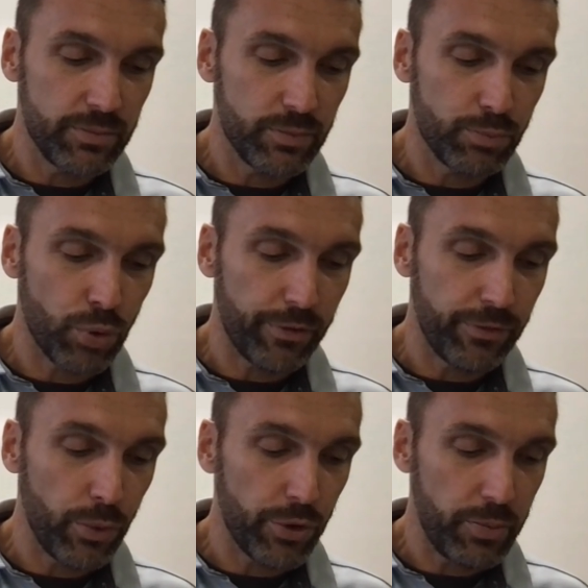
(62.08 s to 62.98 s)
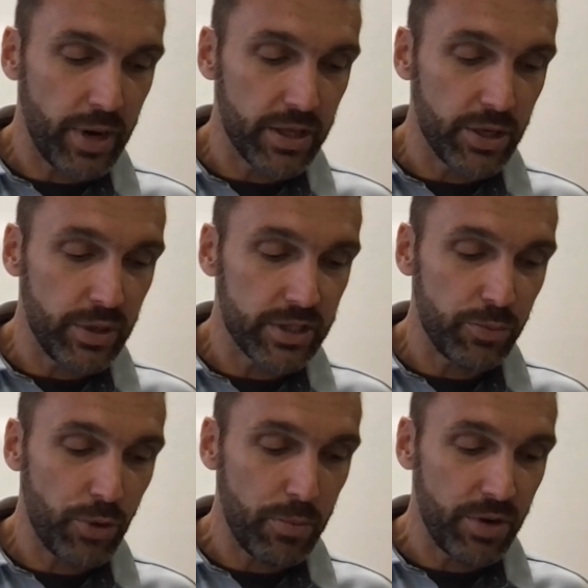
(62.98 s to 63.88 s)
brought forth by the U.S.
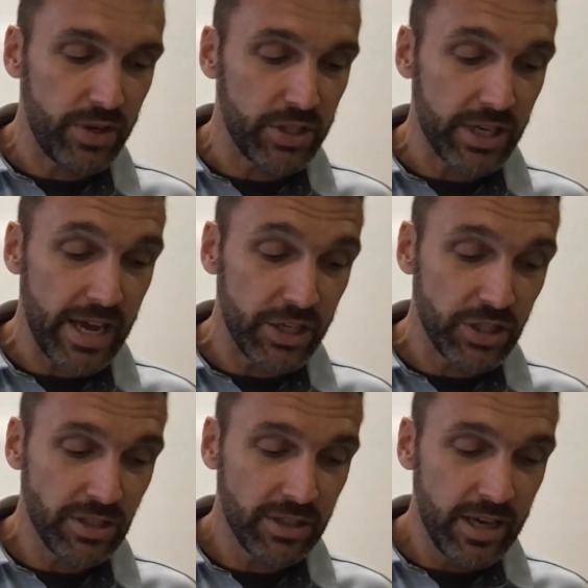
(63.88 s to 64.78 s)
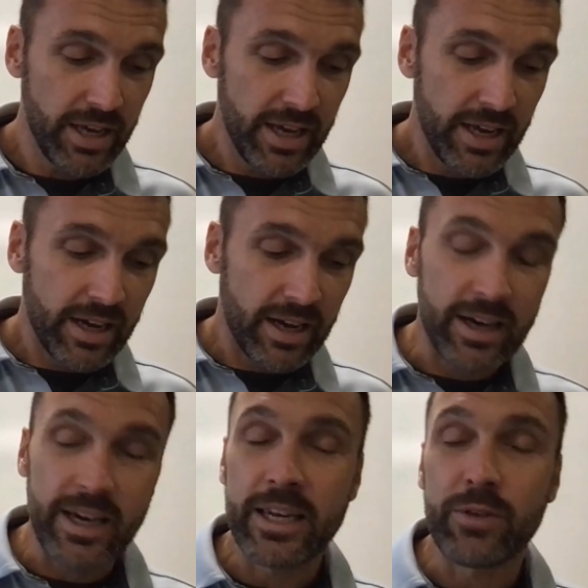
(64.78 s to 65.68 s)
Department of Education.
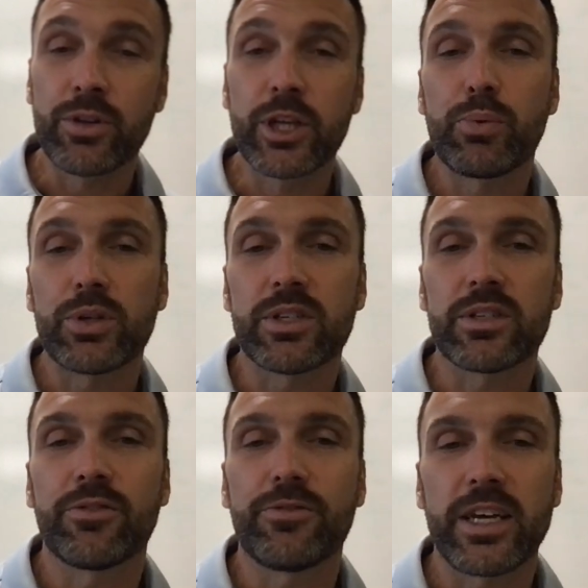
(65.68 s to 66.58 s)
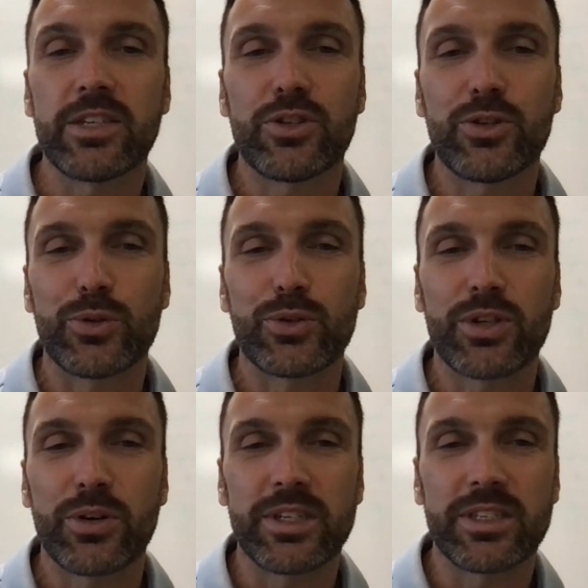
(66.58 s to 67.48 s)
Uh, and it really puts us in phase two.
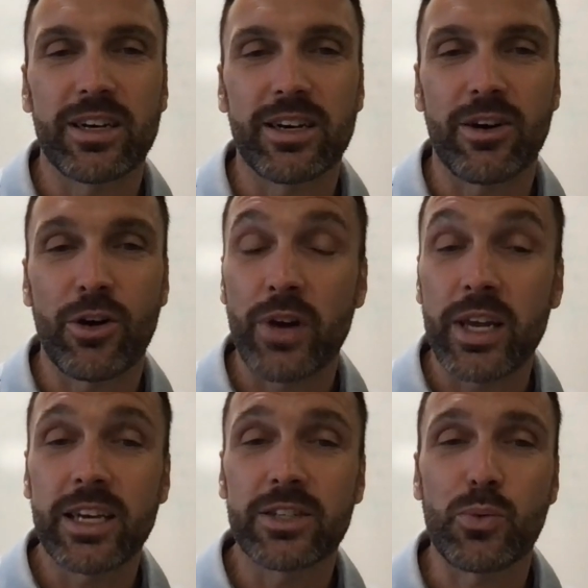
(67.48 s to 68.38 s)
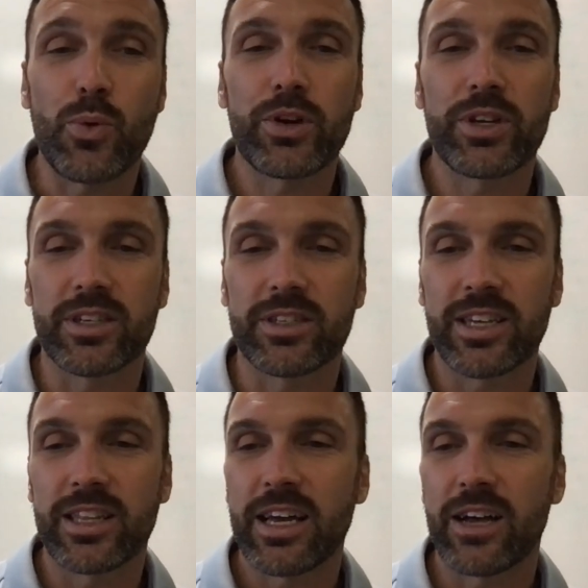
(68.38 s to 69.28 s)
So it uh, already has awarded us
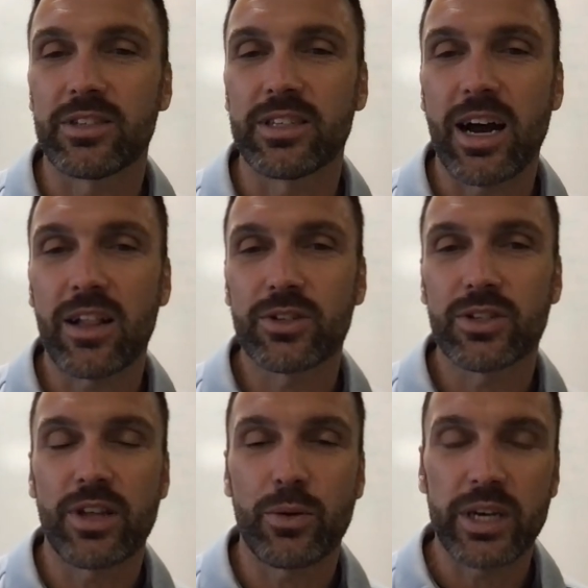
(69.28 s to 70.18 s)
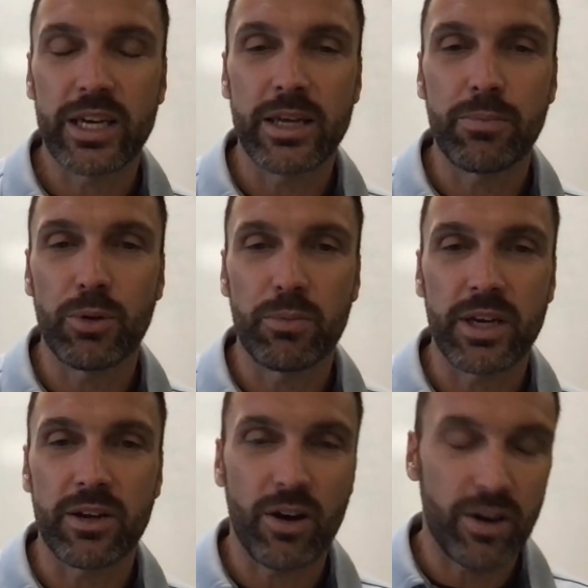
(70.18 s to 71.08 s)
$10,000 so that we can
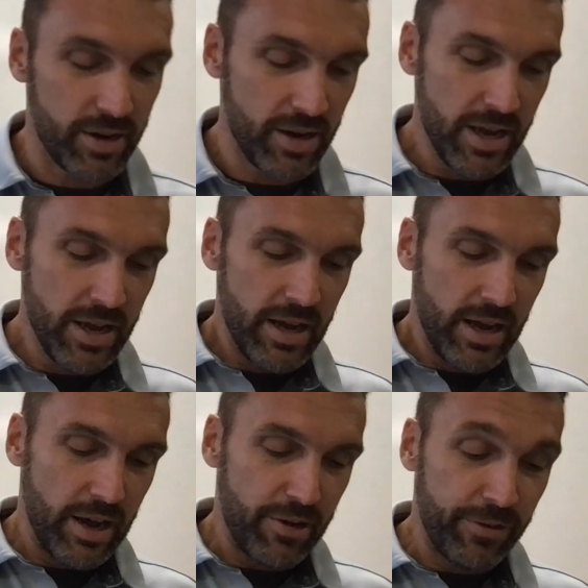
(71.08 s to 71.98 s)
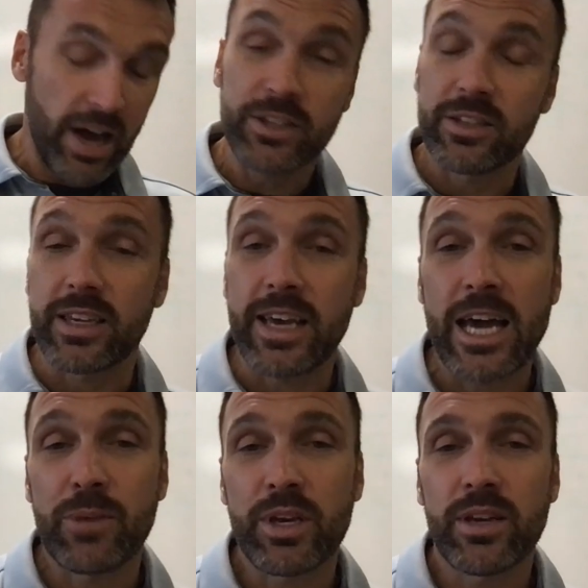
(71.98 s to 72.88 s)
implement our uh, Foxes
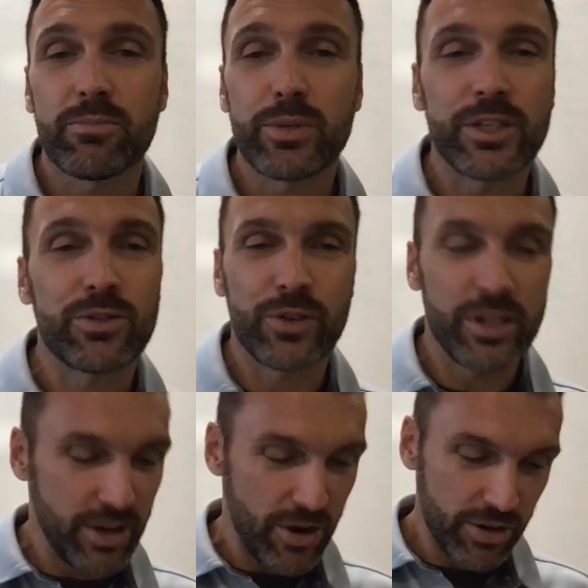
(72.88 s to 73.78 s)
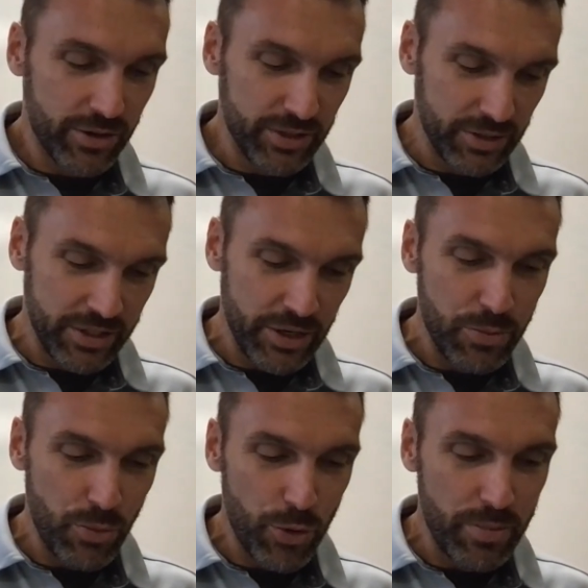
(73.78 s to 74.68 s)
Academy. Please read the article and it'll tell you
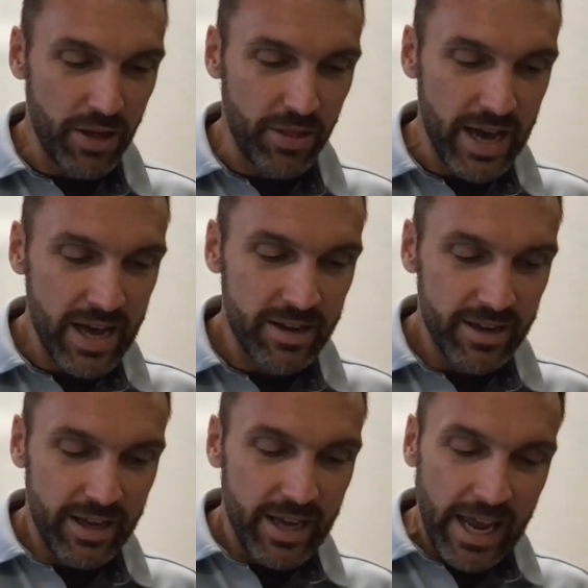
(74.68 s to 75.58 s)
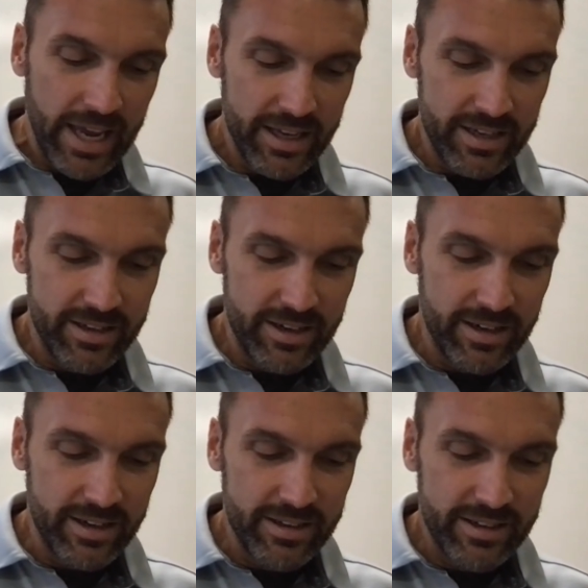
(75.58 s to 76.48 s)
more about that. And
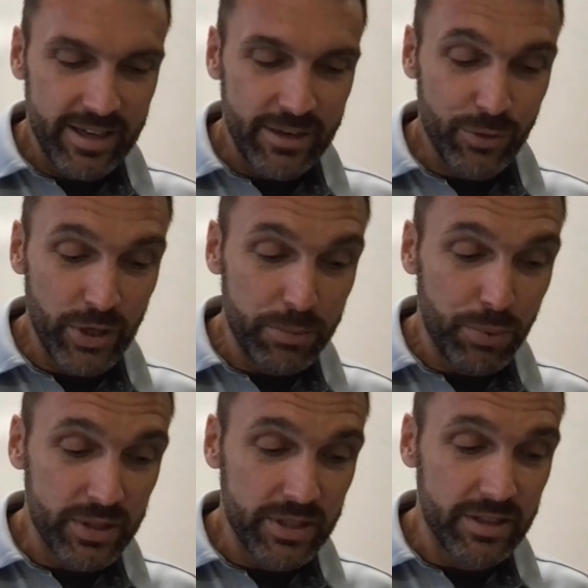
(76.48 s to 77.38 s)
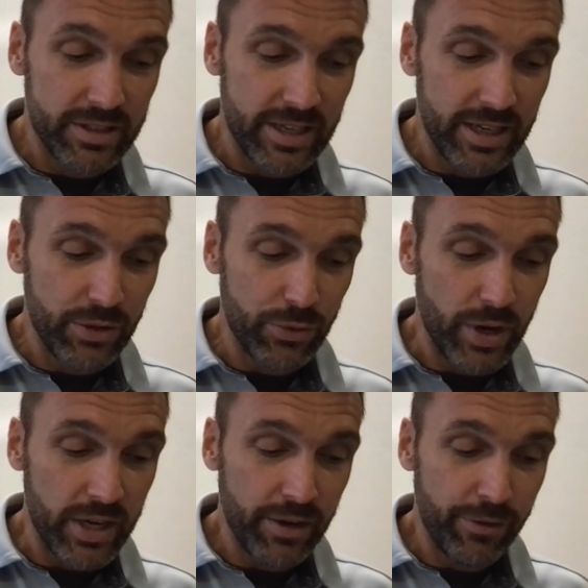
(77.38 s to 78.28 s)
uh, it really puts us in the
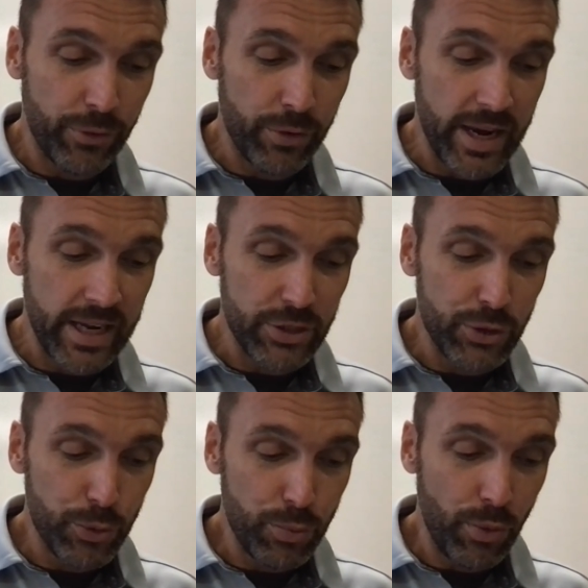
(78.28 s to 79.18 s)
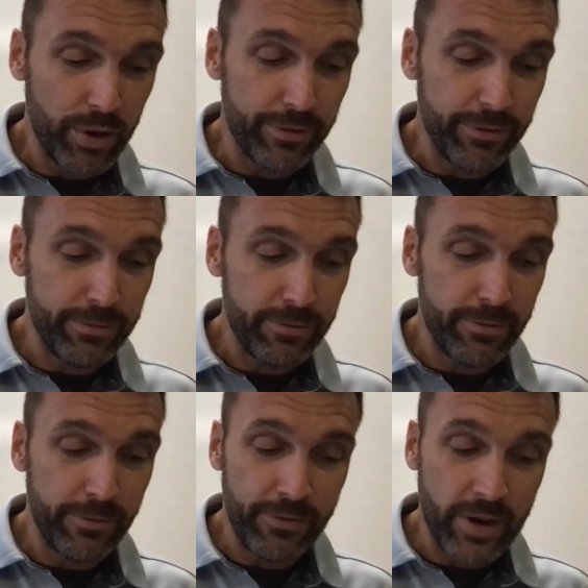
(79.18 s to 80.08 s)
running for a
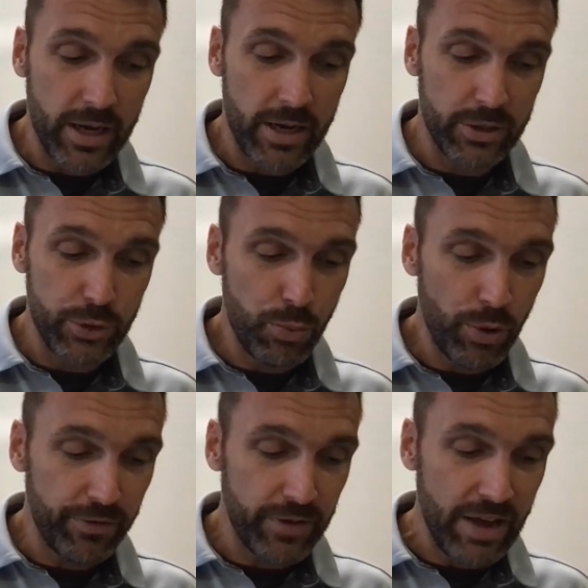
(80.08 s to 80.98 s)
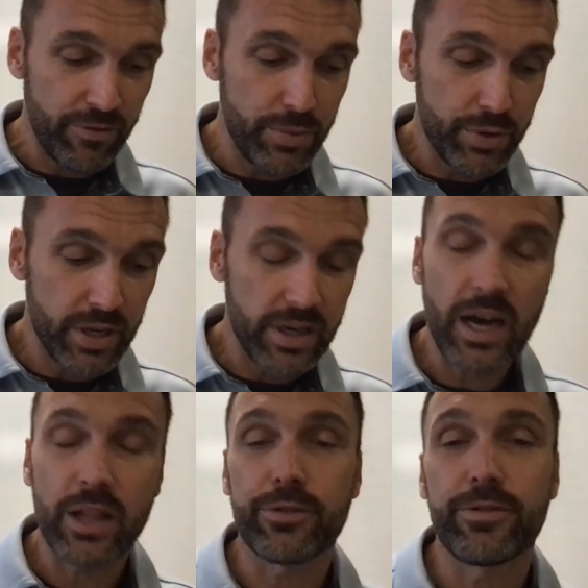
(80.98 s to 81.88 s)
$2.5 uh,
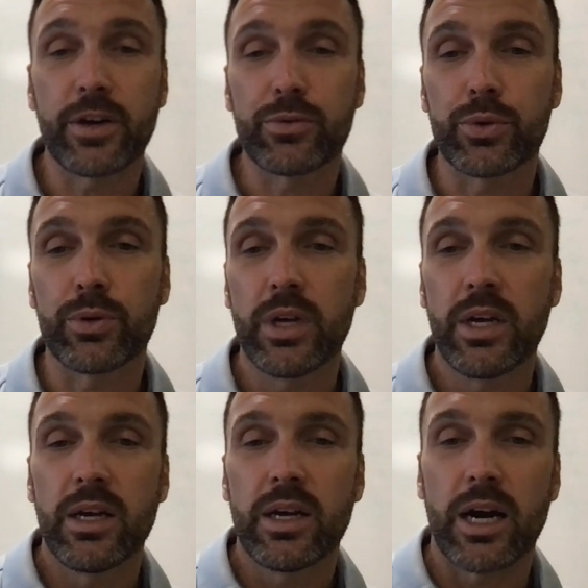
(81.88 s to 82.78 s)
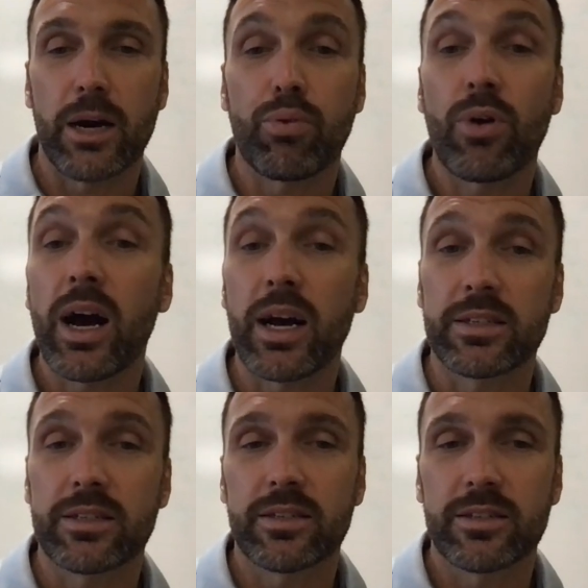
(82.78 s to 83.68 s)
million federal uh,
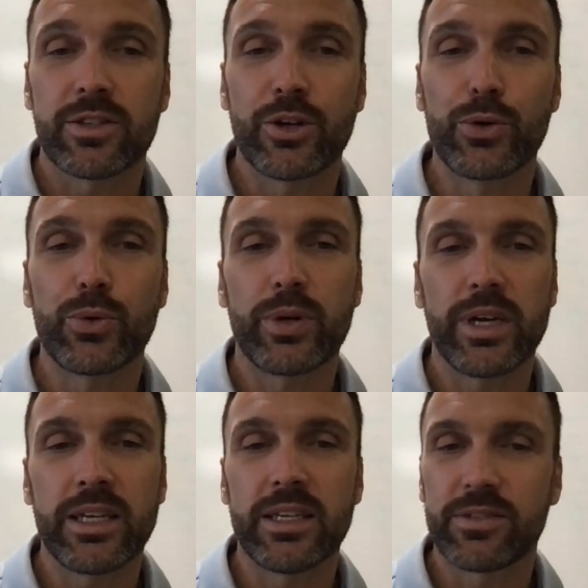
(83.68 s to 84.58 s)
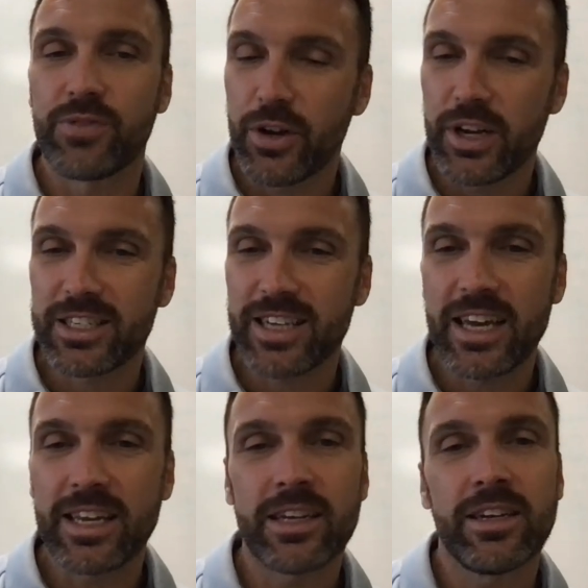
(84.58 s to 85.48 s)
prize. So it is very
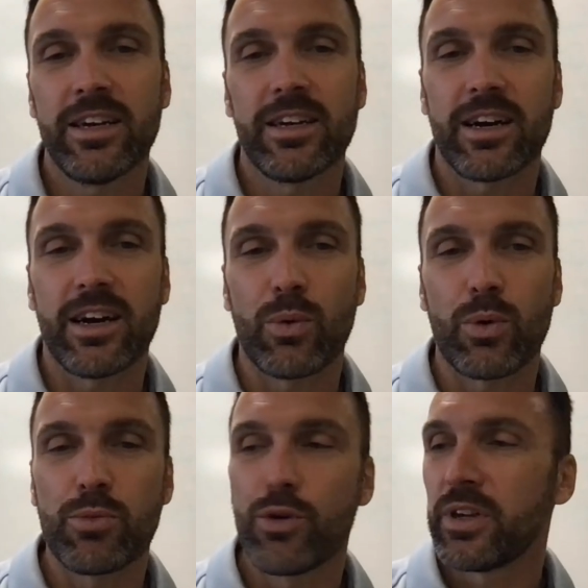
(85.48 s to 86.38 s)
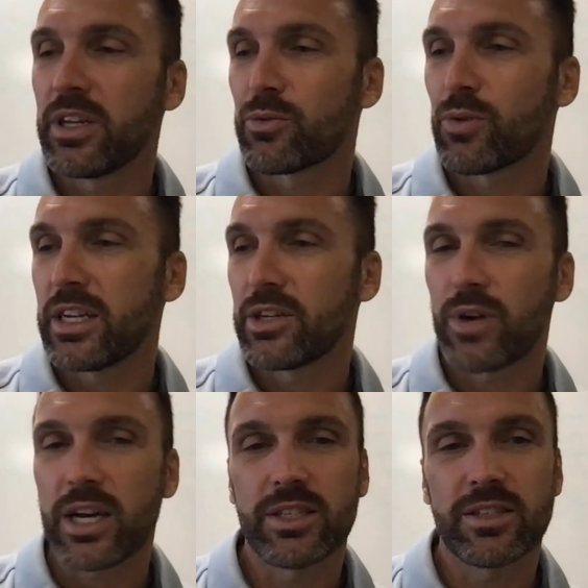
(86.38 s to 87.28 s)
exciting. Uh, we're moving in the right
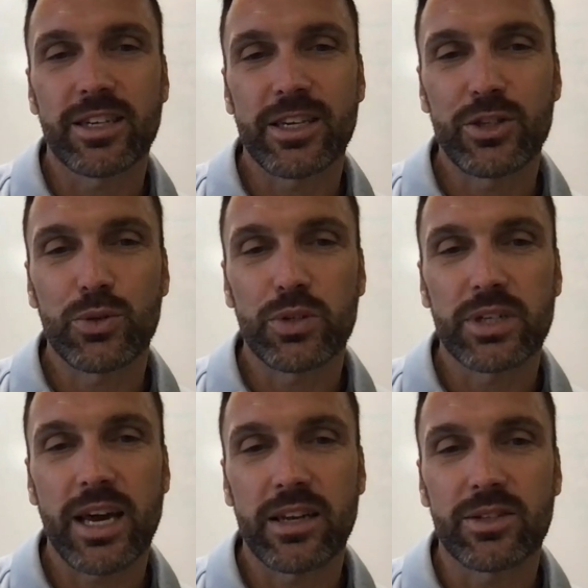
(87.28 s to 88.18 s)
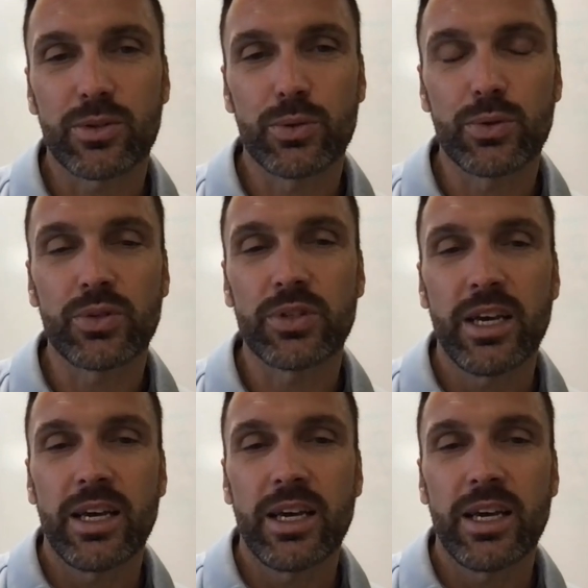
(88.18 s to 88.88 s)
directions in King George County schools,